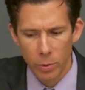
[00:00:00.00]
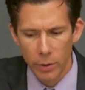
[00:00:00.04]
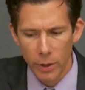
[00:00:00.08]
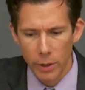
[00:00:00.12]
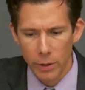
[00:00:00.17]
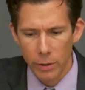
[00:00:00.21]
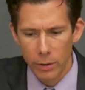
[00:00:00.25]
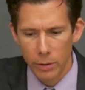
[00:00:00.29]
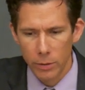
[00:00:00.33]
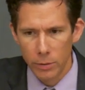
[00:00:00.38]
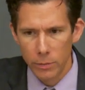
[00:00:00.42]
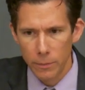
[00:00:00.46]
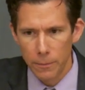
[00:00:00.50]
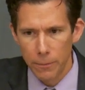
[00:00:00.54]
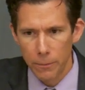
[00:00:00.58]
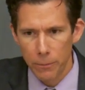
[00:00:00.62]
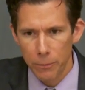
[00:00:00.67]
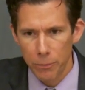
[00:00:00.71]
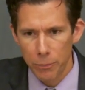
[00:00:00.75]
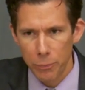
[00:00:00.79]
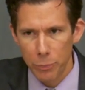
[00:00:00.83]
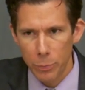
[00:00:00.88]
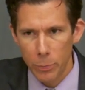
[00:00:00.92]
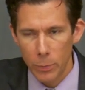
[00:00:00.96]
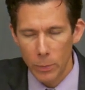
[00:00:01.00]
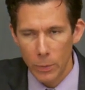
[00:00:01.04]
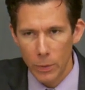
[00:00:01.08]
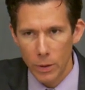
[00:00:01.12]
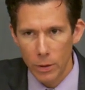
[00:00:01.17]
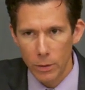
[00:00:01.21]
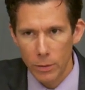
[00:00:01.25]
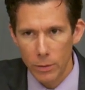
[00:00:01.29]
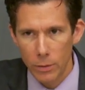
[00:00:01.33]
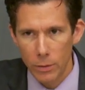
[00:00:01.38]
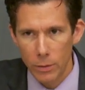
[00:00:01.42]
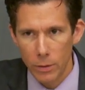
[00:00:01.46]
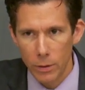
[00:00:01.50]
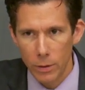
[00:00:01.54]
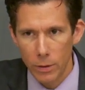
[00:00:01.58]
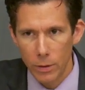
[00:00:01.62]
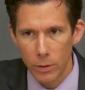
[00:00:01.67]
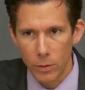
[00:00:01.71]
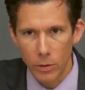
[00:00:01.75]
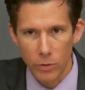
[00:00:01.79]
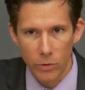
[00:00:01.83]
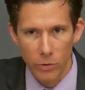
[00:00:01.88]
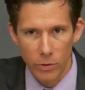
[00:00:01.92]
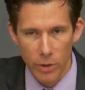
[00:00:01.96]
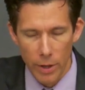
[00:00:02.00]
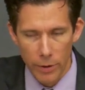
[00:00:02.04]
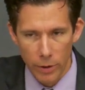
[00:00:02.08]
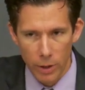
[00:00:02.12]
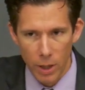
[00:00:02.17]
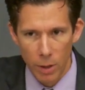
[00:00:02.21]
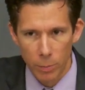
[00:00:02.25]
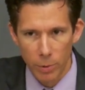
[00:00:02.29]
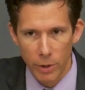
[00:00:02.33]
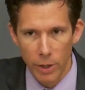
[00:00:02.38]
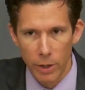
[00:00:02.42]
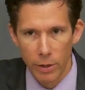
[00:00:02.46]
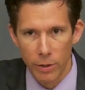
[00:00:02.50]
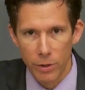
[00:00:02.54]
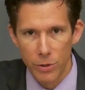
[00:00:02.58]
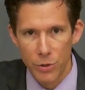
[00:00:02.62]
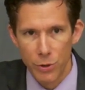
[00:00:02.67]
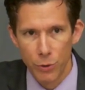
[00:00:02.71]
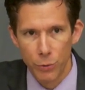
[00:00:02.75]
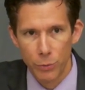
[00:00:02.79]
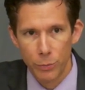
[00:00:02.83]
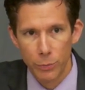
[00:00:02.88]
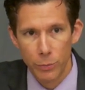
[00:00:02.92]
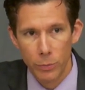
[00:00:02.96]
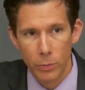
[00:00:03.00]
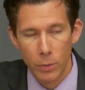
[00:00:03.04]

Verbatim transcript: play here. This is another complicated issue.